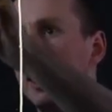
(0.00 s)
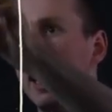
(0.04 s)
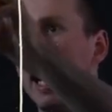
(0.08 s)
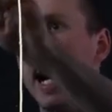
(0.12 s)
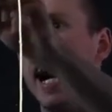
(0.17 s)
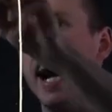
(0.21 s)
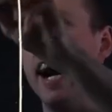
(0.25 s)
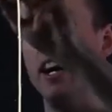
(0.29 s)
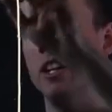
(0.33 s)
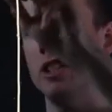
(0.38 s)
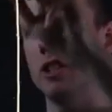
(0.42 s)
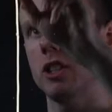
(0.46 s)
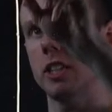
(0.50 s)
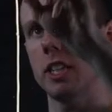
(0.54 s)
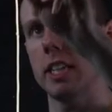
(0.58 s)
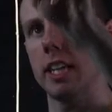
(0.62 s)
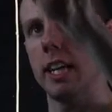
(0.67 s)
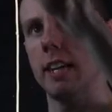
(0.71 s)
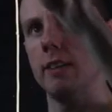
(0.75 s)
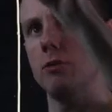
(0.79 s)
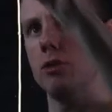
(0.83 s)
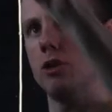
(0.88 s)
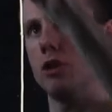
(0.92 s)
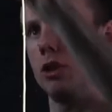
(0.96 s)
actually
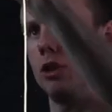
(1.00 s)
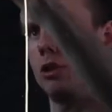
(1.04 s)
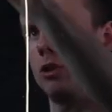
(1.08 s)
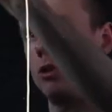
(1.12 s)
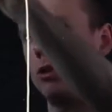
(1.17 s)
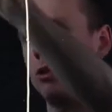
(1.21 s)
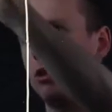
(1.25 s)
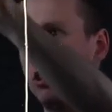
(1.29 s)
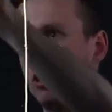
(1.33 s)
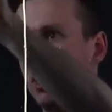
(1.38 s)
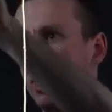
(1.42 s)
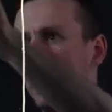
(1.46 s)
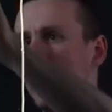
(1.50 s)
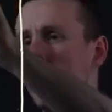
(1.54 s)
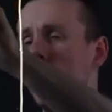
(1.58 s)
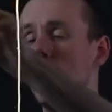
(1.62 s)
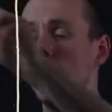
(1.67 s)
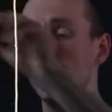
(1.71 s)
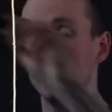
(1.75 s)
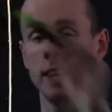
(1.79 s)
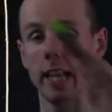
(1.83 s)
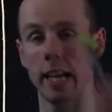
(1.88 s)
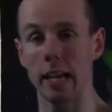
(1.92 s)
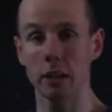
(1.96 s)
gives you
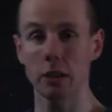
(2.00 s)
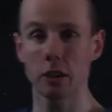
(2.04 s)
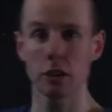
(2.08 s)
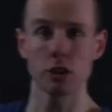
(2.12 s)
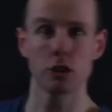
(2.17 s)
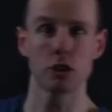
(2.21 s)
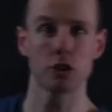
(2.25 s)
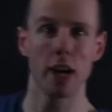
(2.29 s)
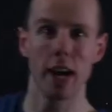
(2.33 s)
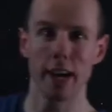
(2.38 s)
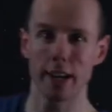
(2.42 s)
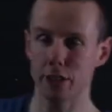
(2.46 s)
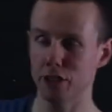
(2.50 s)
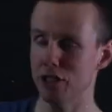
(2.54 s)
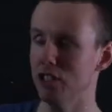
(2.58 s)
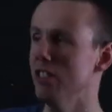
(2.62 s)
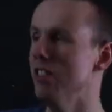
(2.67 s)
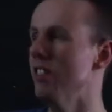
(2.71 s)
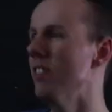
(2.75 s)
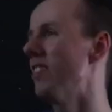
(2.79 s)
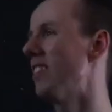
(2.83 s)
length contraction.